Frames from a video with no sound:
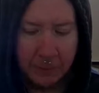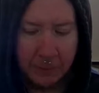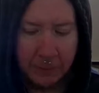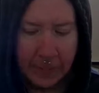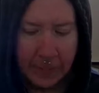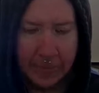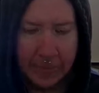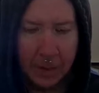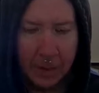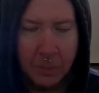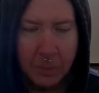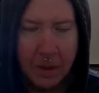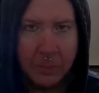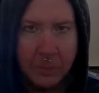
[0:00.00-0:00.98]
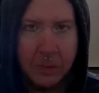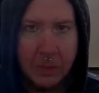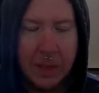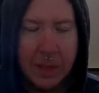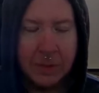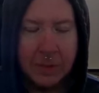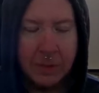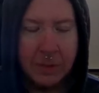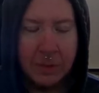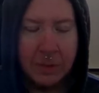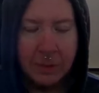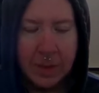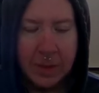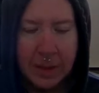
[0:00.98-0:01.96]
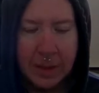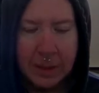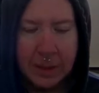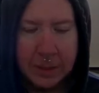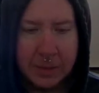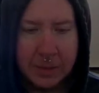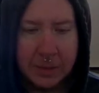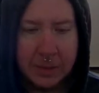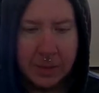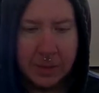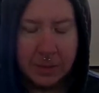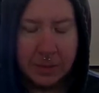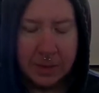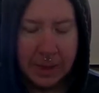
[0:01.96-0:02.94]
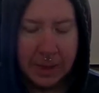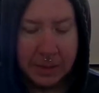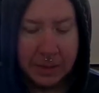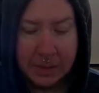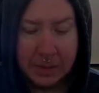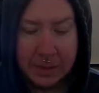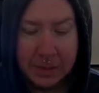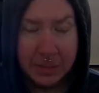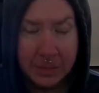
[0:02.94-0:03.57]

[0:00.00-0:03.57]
or about a few days, around a few days, 2-3 days, something.